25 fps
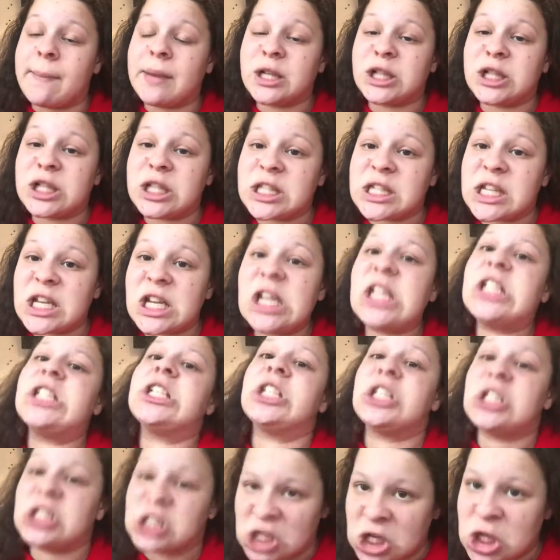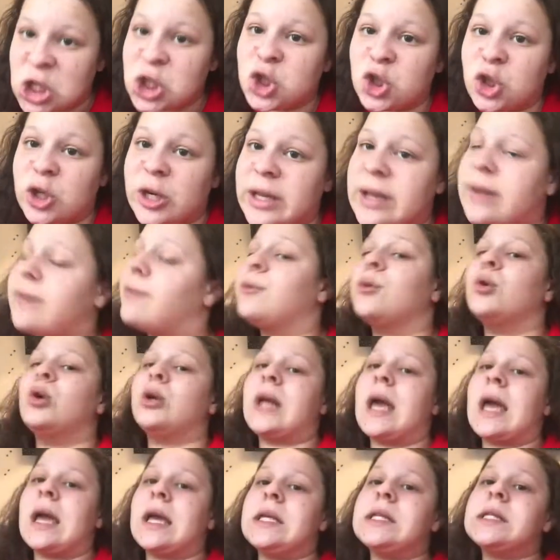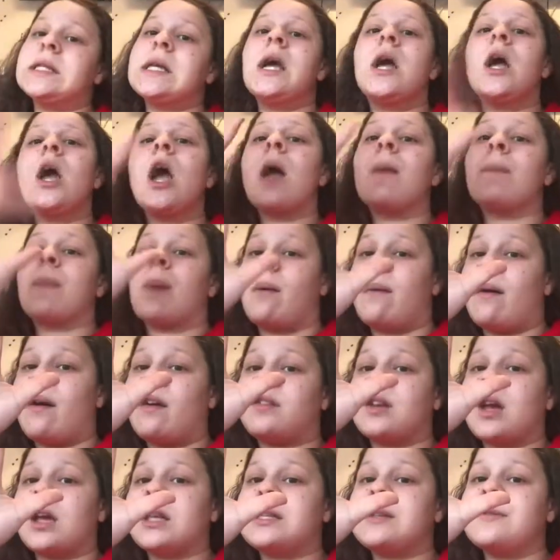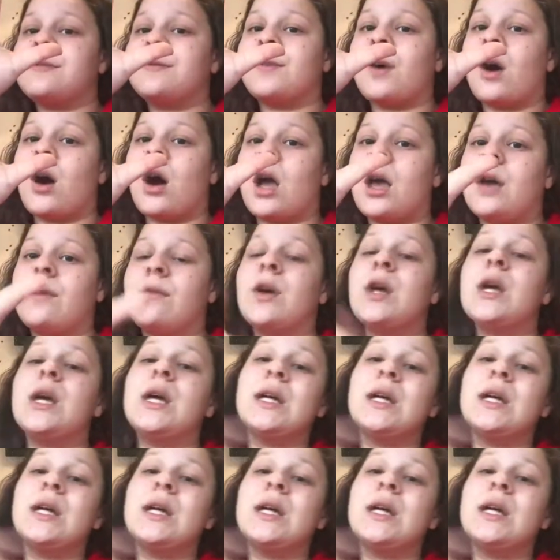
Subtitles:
because it is literally in 4 days. My birthday's in 5.